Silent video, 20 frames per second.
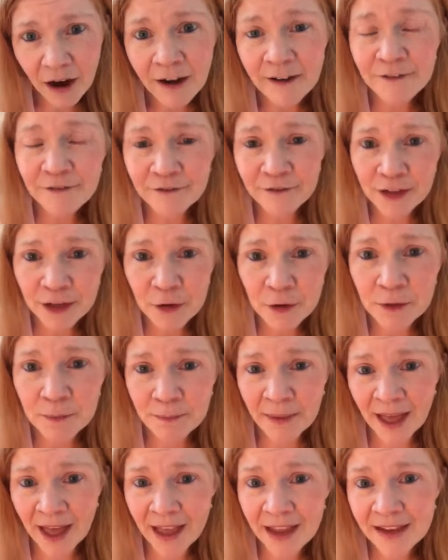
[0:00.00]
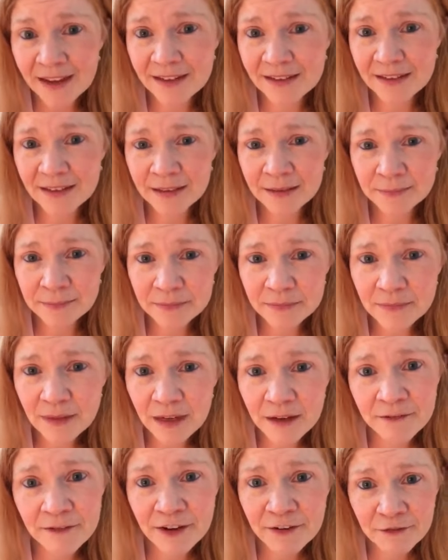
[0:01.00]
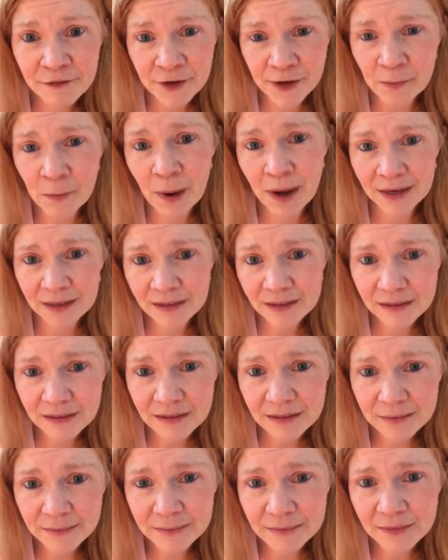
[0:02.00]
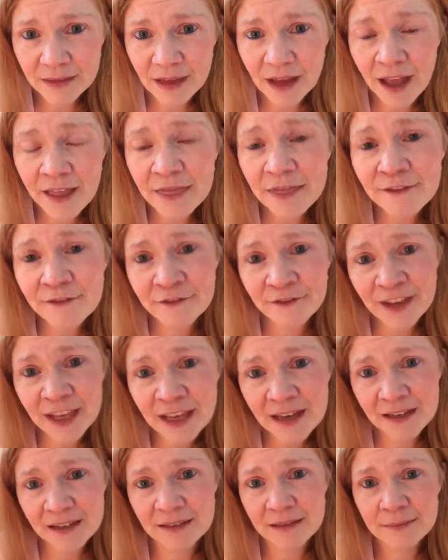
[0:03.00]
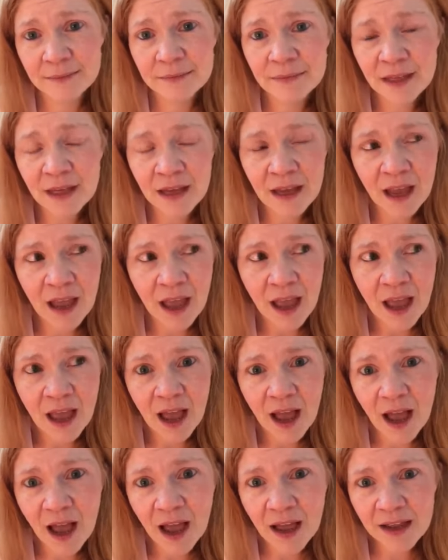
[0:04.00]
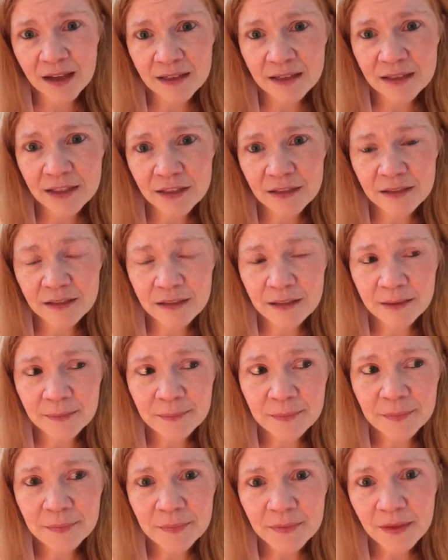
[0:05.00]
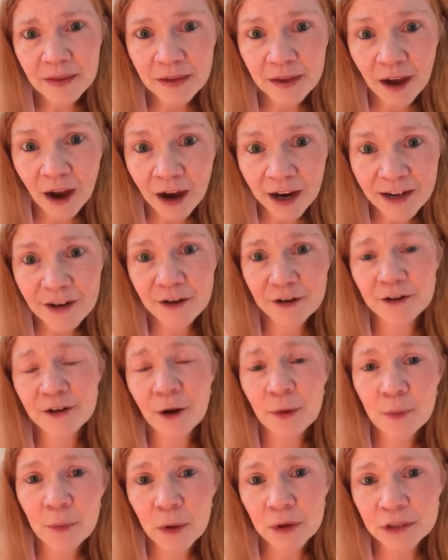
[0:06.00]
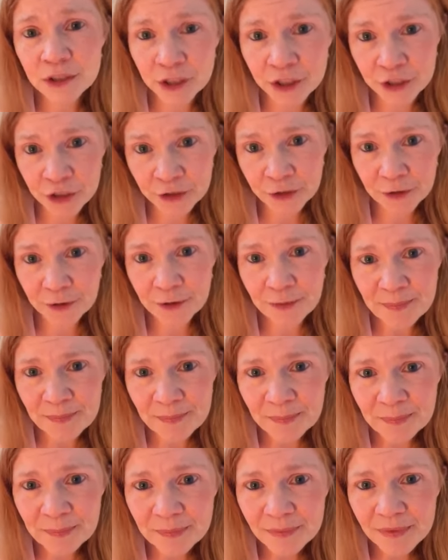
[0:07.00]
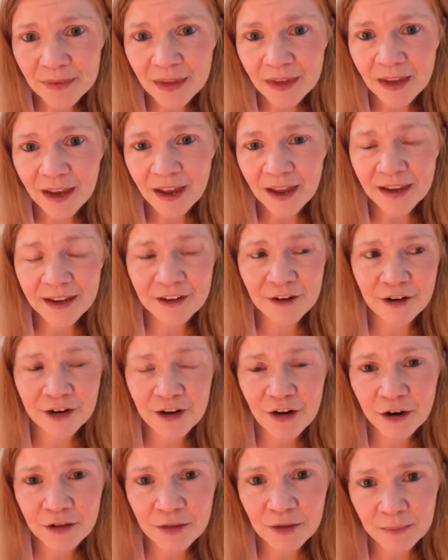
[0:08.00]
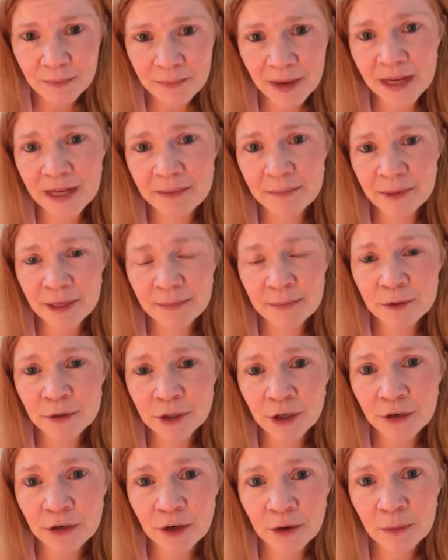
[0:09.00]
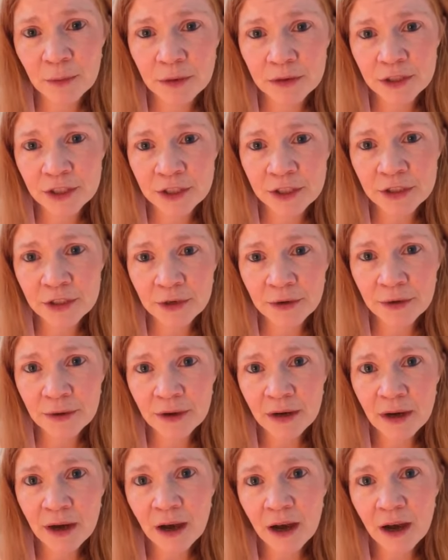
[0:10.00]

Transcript: I feel the pain of everyone. And the fear. And I don't know what to do. And I know that many people don't know what to do.